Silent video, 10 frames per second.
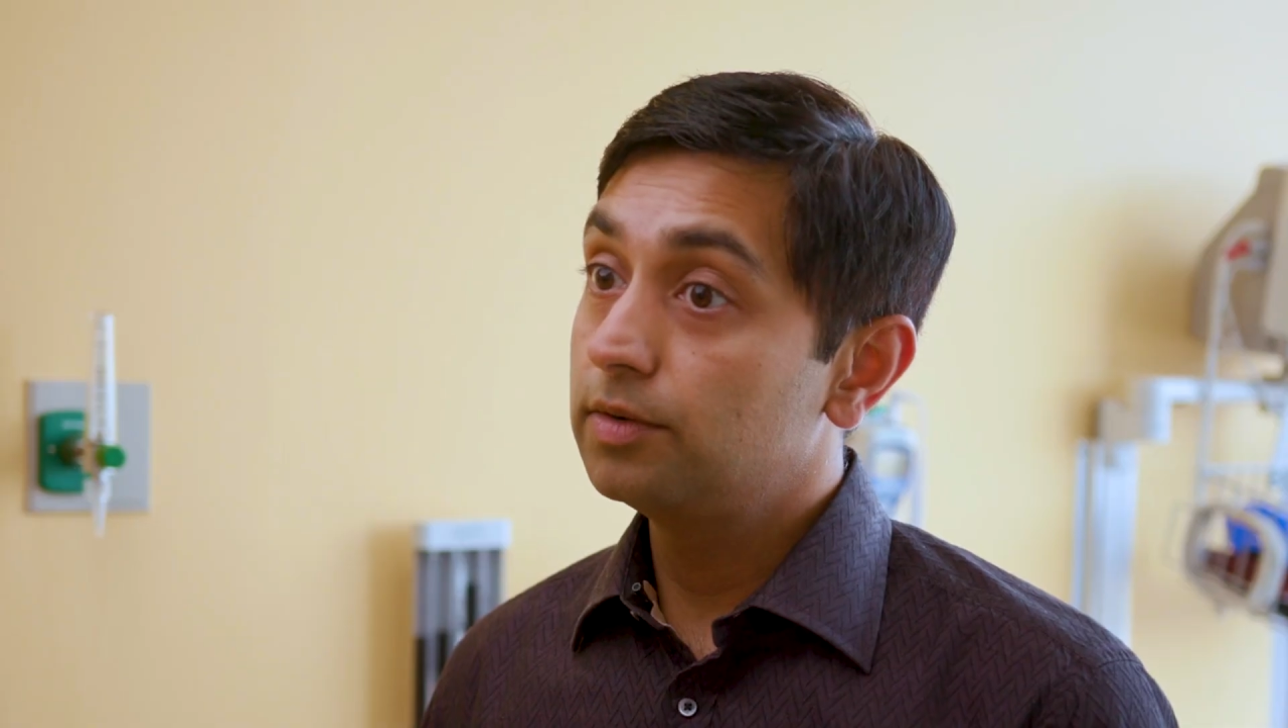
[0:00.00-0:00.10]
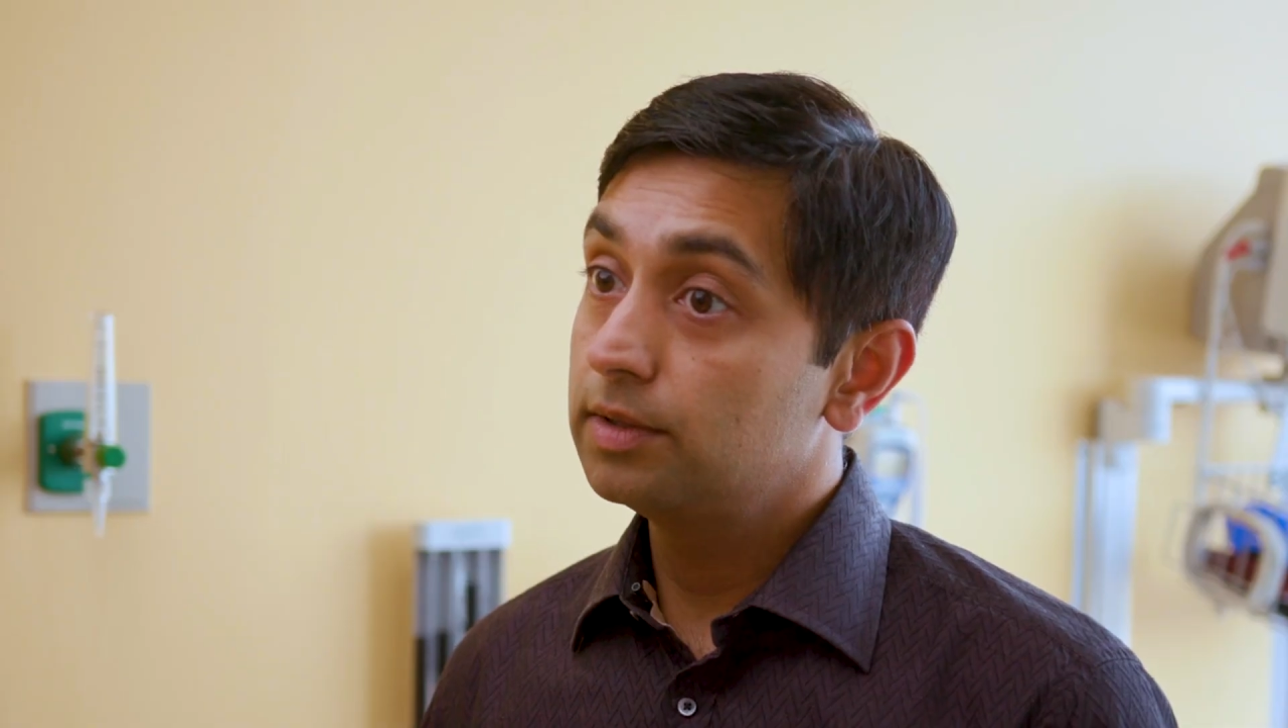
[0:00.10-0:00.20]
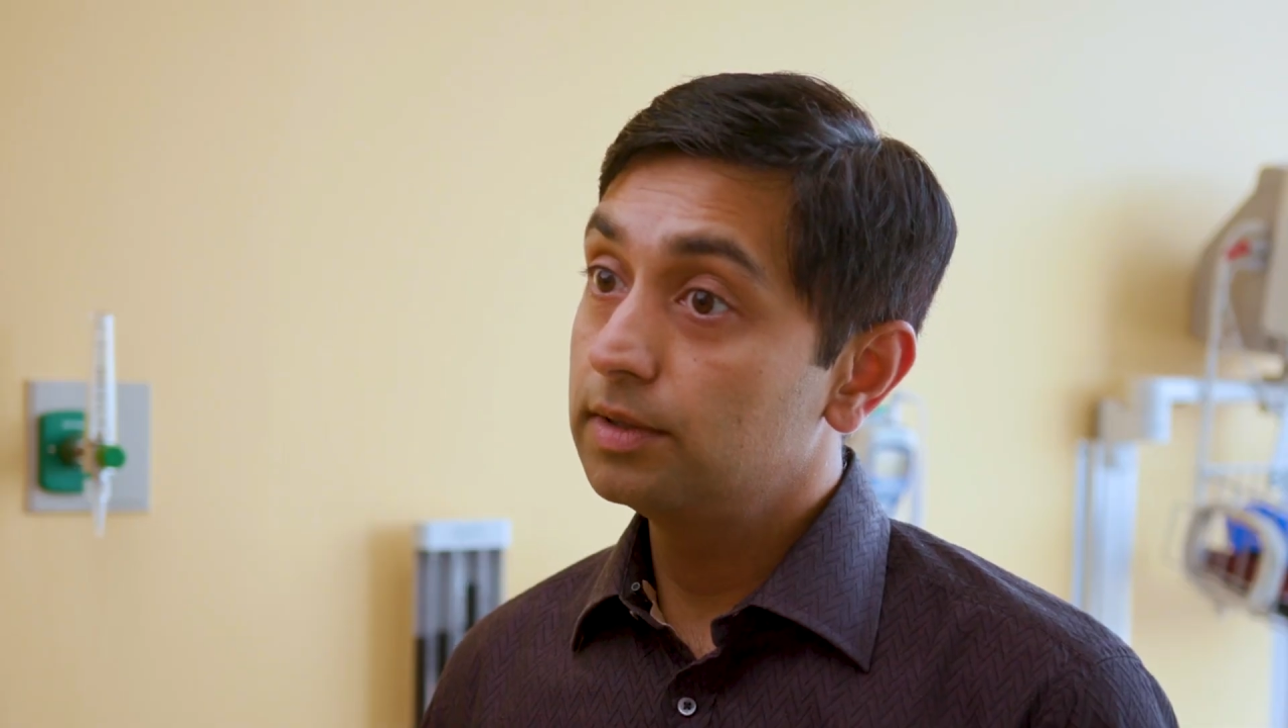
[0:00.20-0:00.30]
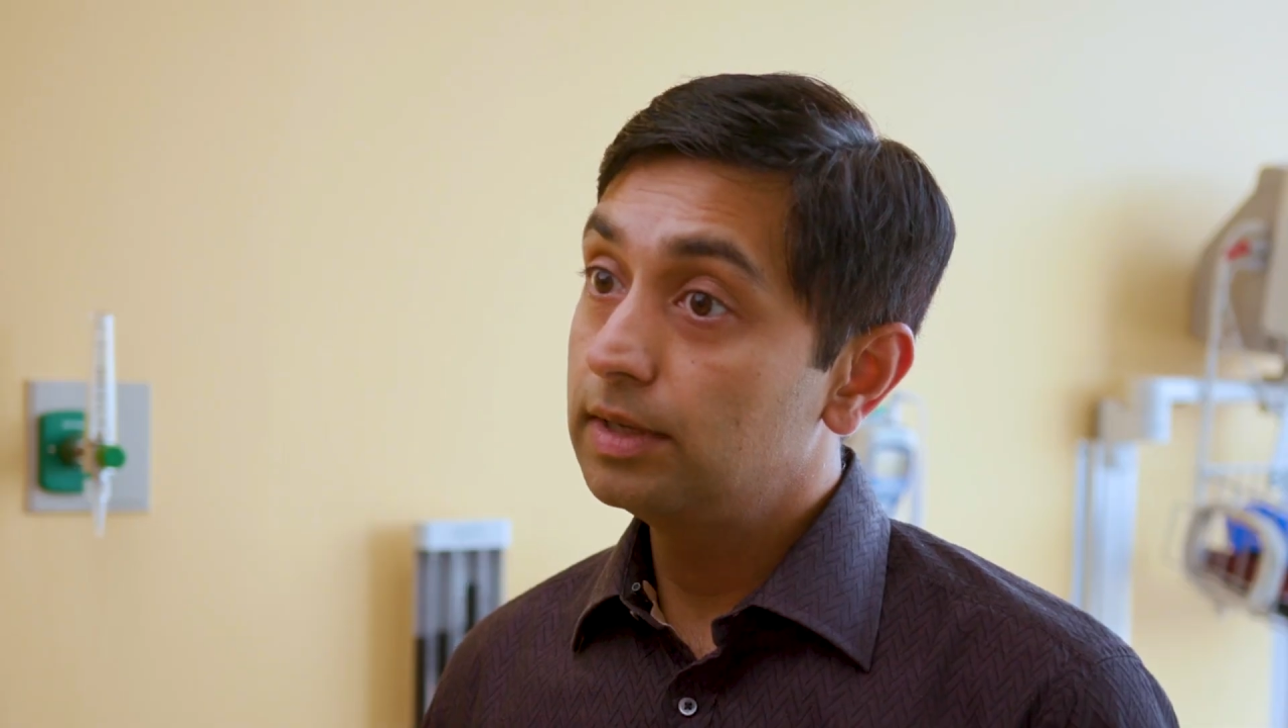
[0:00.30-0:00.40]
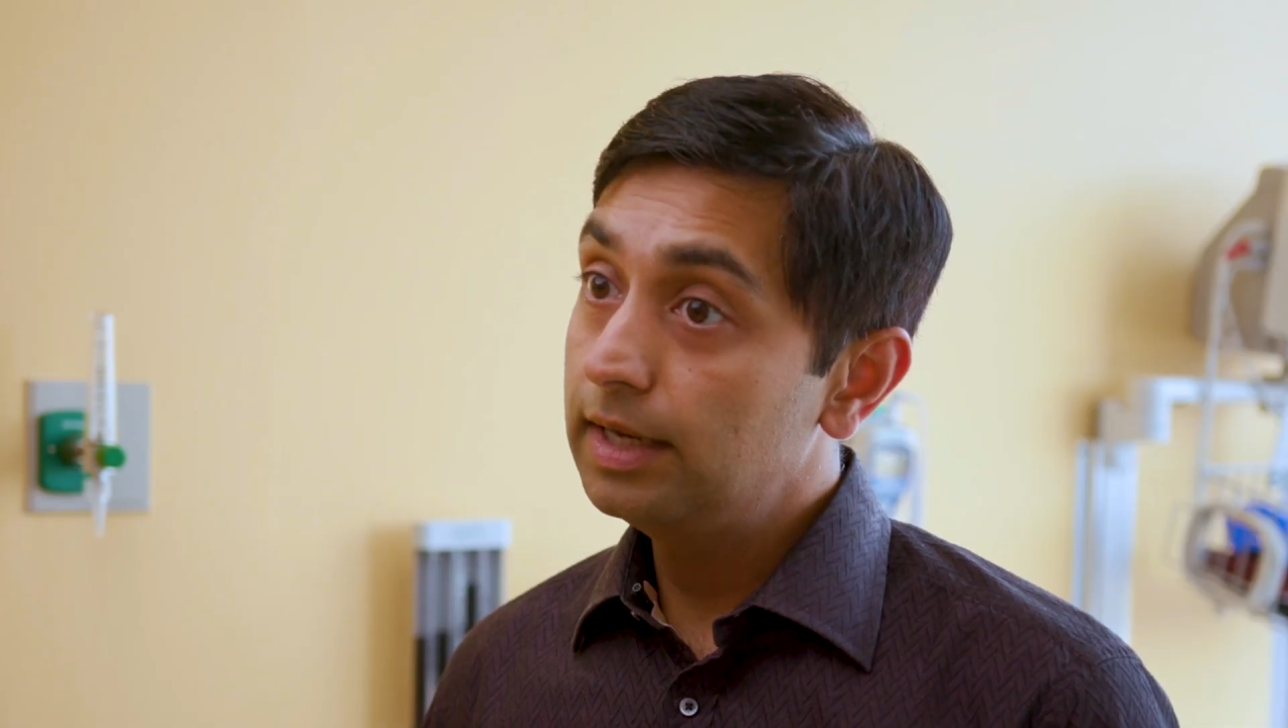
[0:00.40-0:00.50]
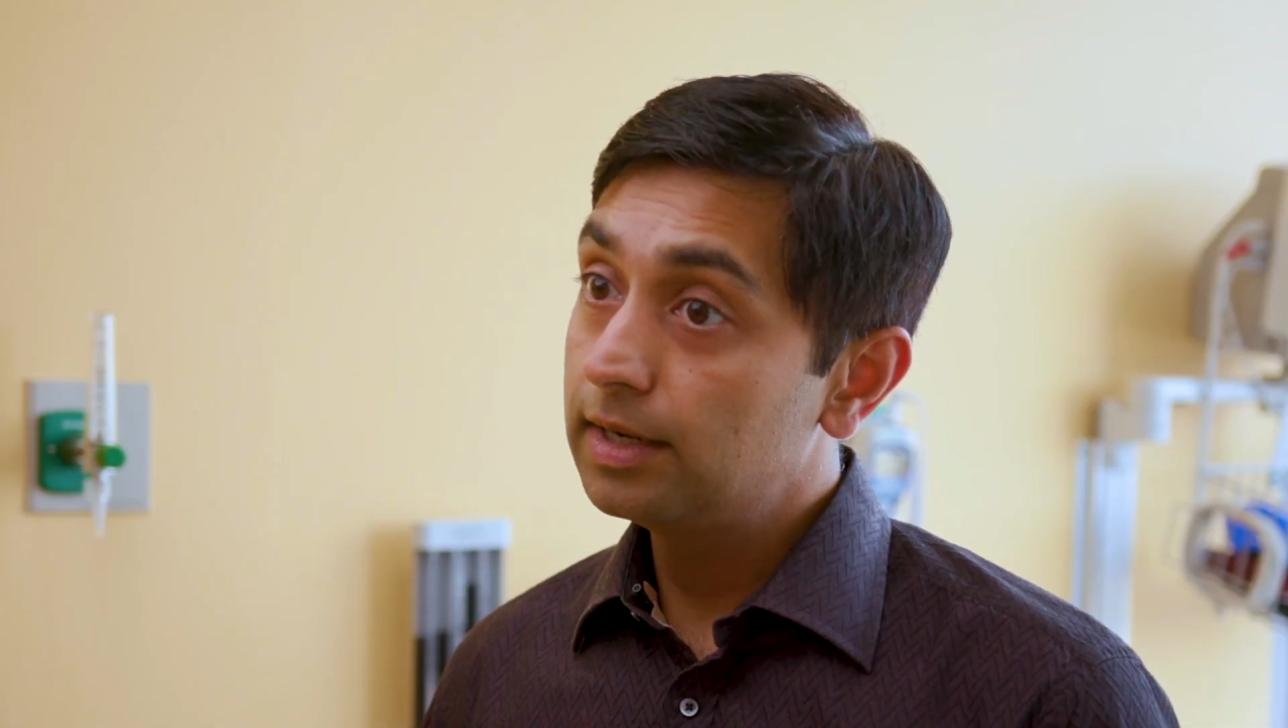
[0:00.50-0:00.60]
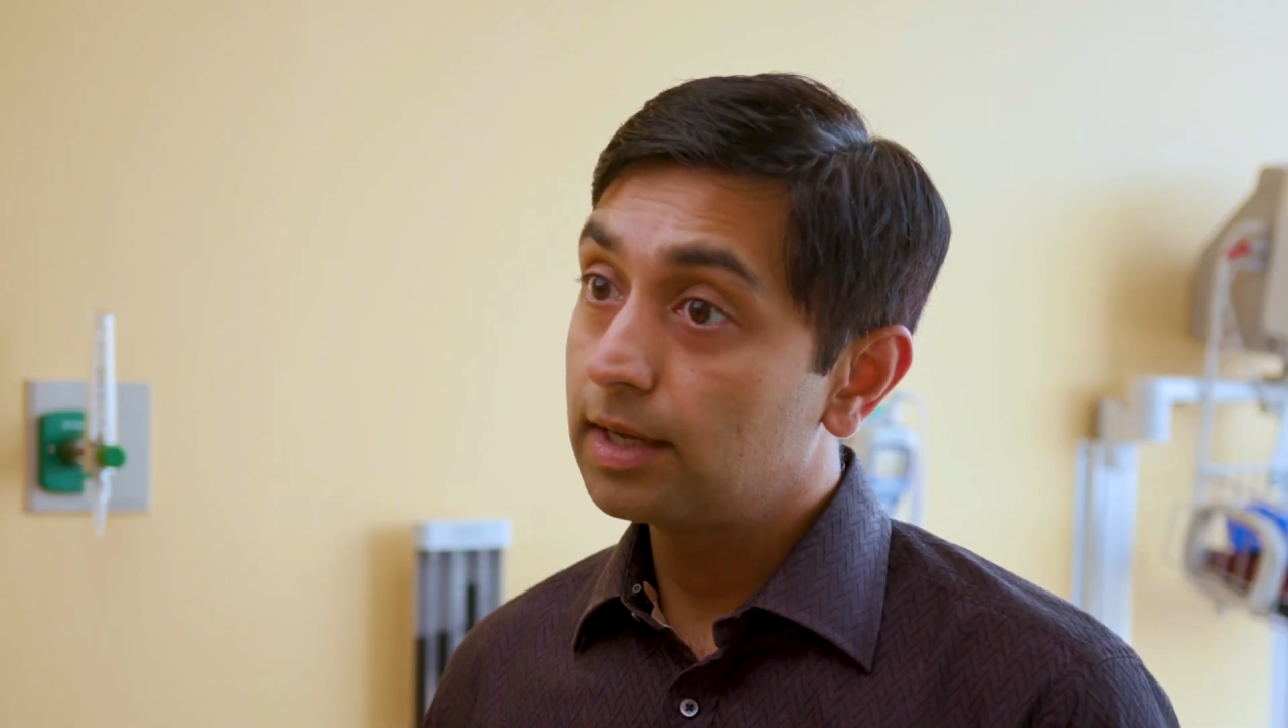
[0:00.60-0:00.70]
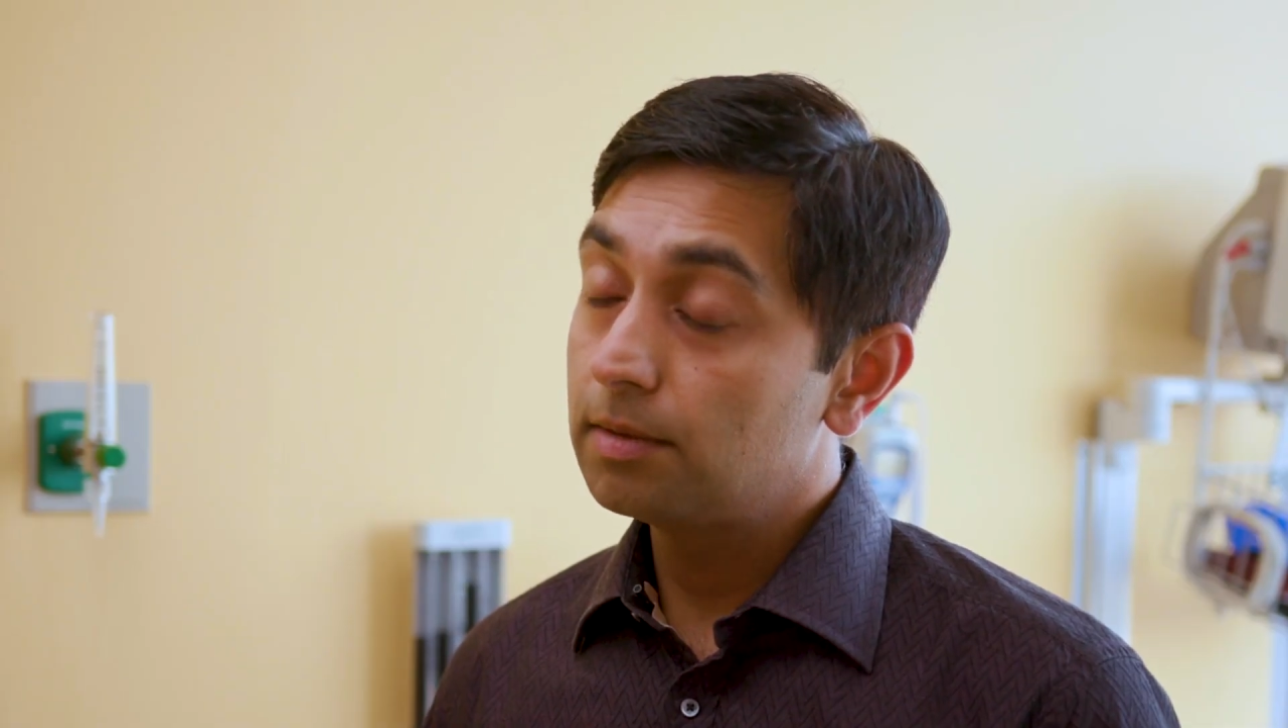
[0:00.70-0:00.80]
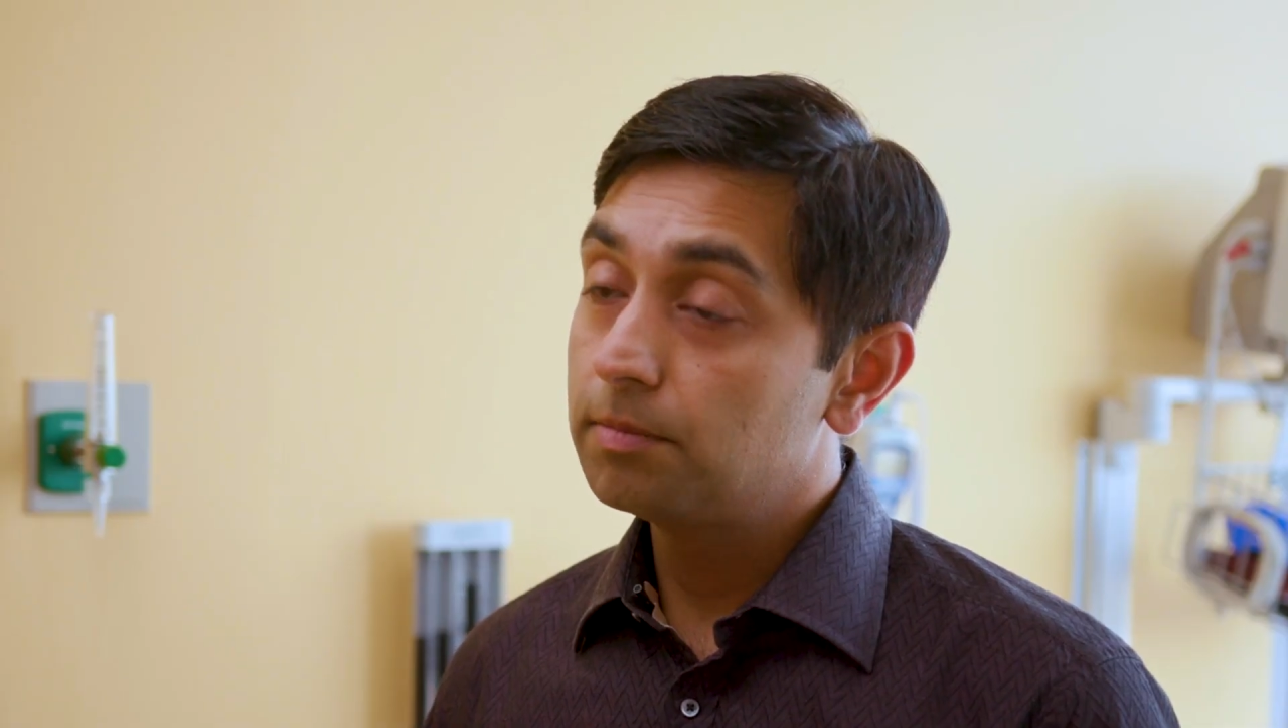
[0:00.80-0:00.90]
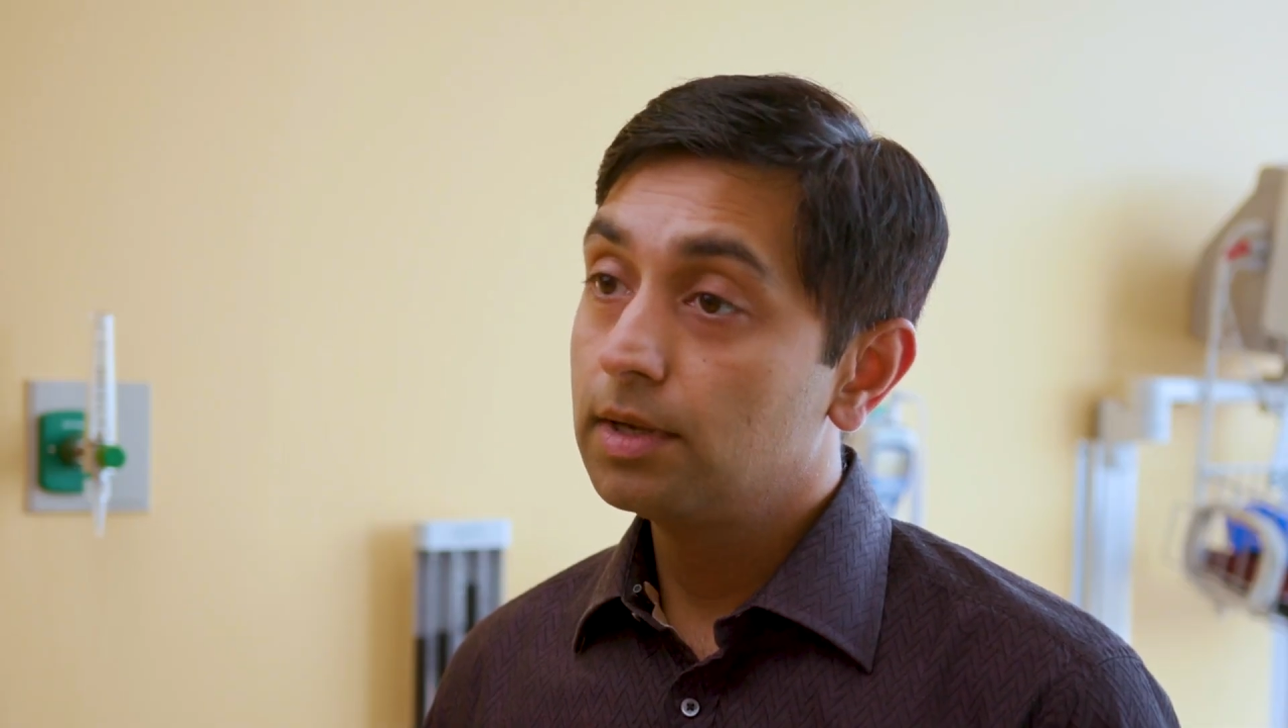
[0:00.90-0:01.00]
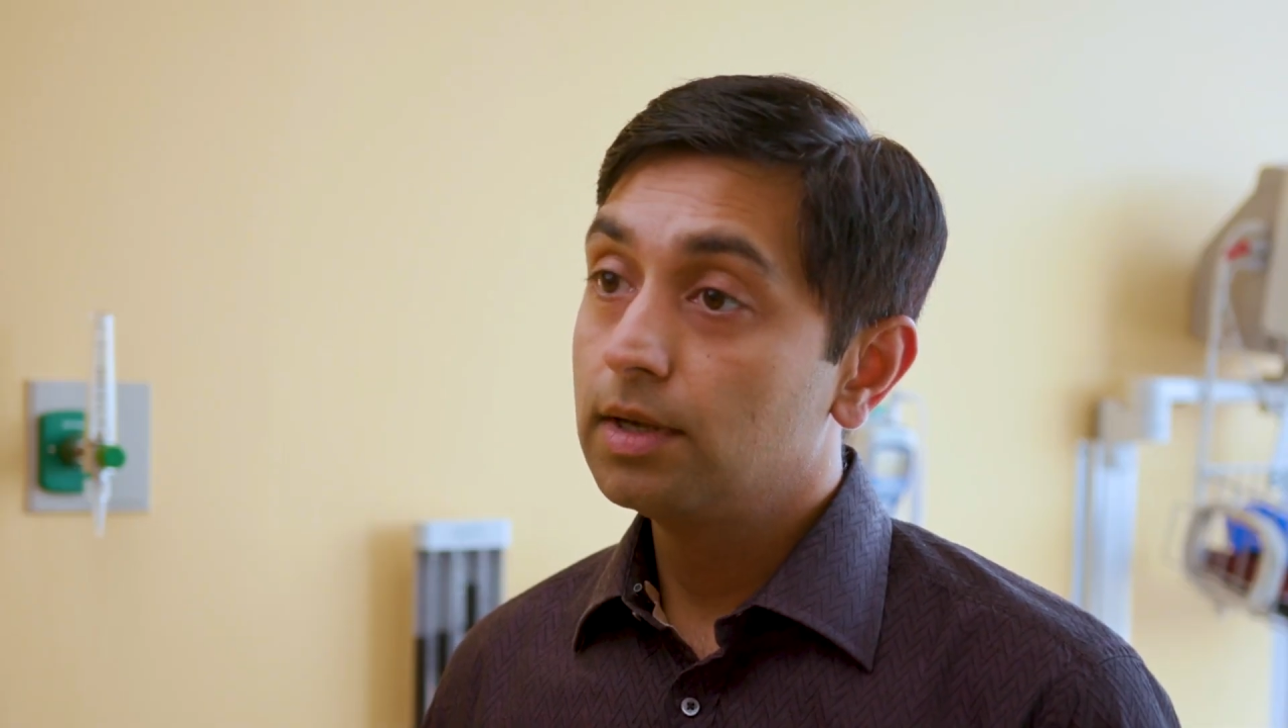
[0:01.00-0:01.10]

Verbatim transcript: during the daytime,